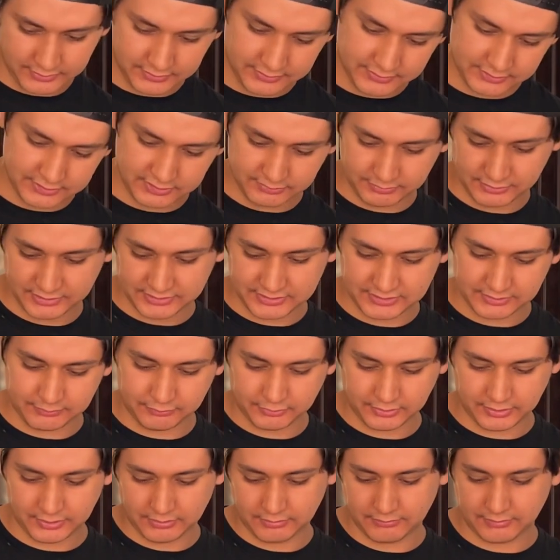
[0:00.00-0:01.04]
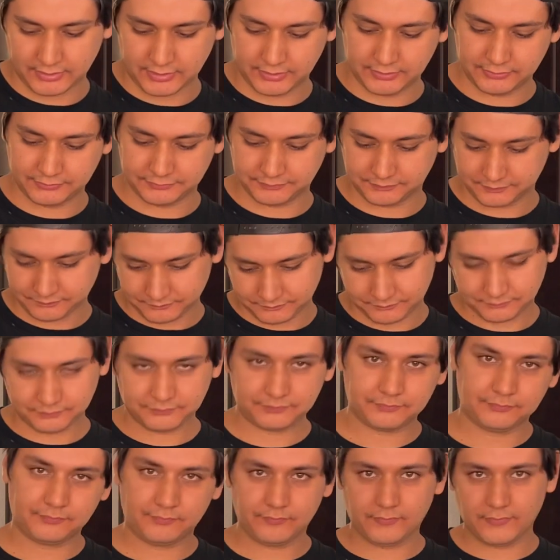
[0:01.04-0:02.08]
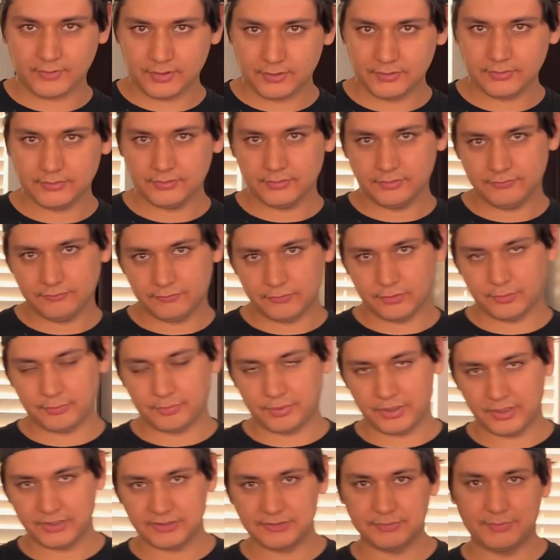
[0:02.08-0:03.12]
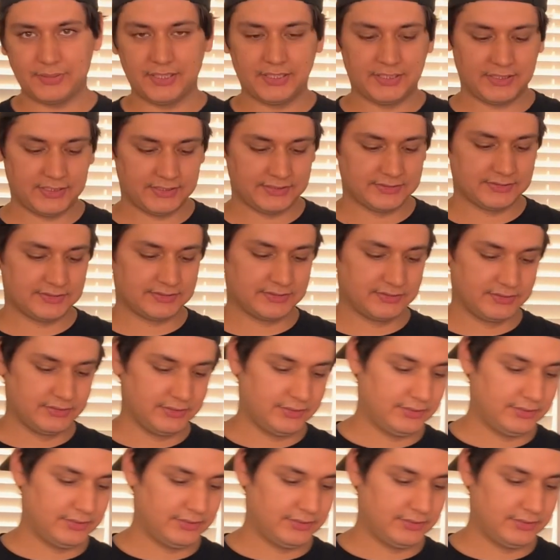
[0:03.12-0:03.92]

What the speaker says: Should be somewhere around 4 parts mayonnaise